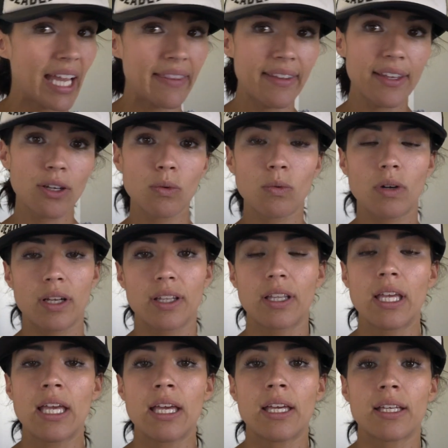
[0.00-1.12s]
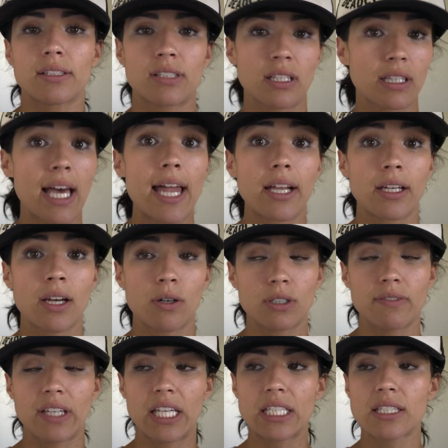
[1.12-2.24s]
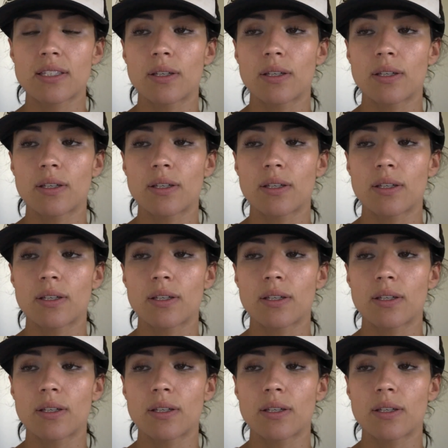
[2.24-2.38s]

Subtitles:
and they don't want to let go of it.